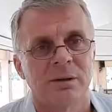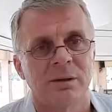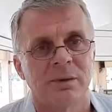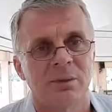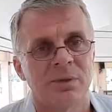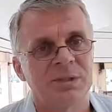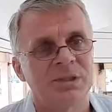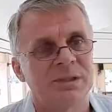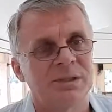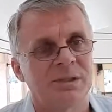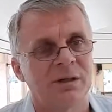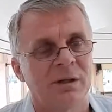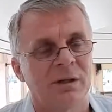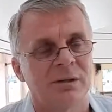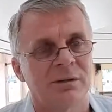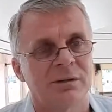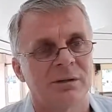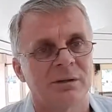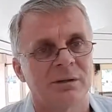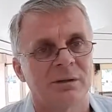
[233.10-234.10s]
which is
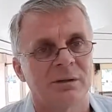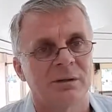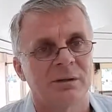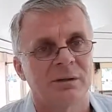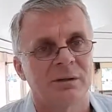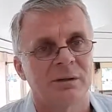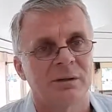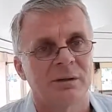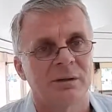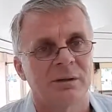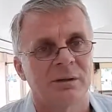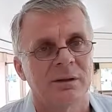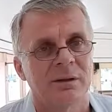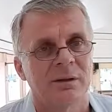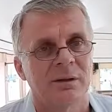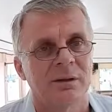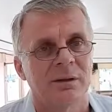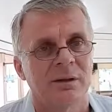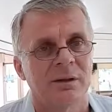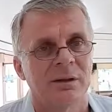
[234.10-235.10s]
God.
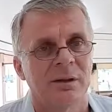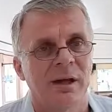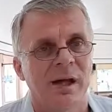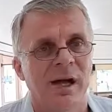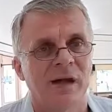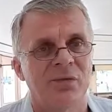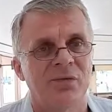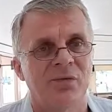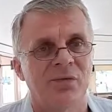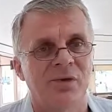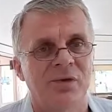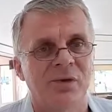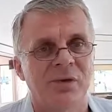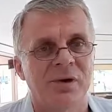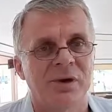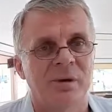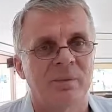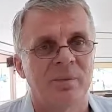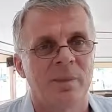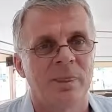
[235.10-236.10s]
And through
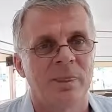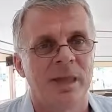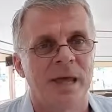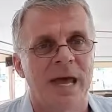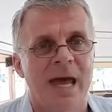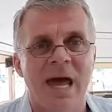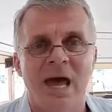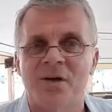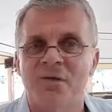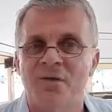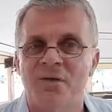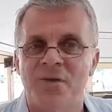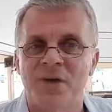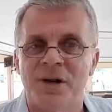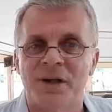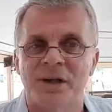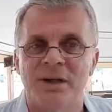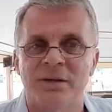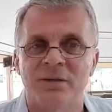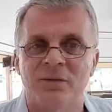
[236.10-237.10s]
Him,
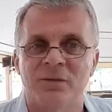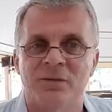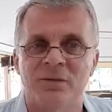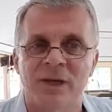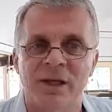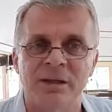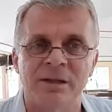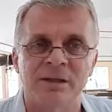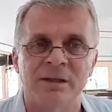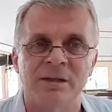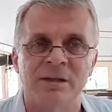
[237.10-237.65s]
everything